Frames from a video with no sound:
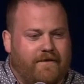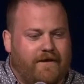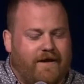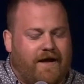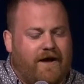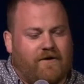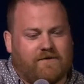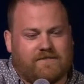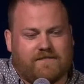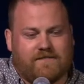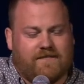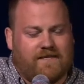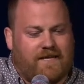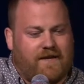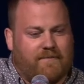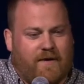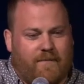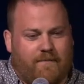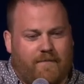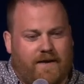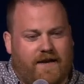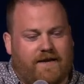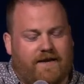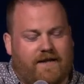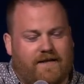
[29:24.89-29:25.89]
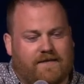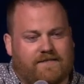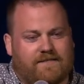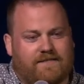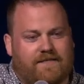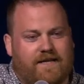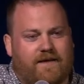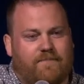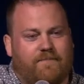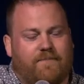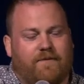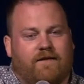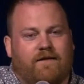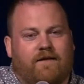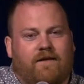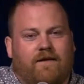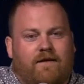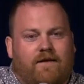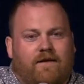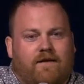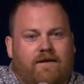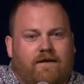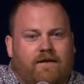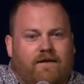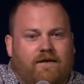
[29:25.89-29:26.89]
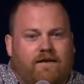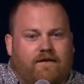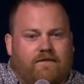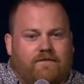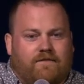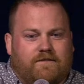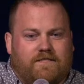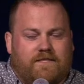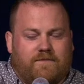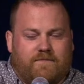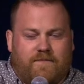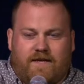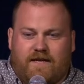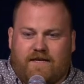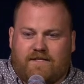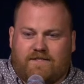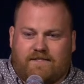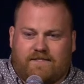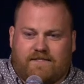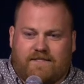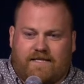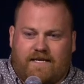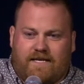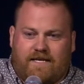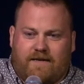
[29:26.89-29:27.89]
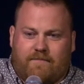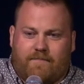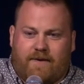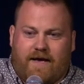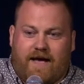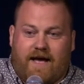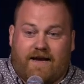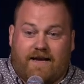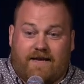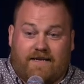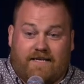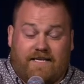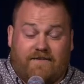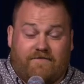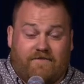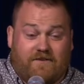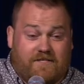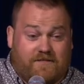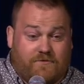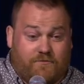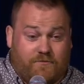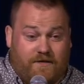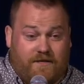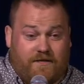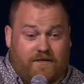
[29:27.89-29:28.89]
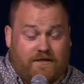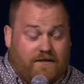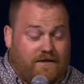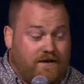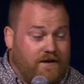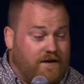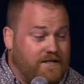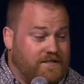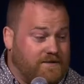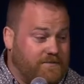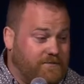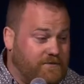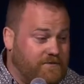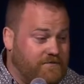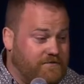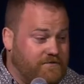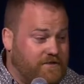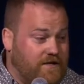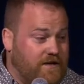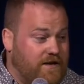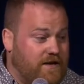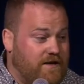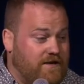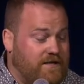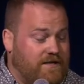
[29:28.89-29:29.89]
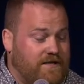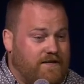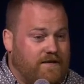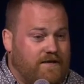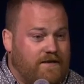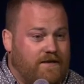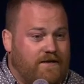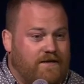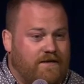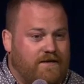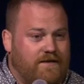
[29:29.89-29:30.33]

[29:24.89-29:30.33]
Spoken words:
I was just thinking about my next step, and to me, it's just getting back and even just reading the Gospel of John and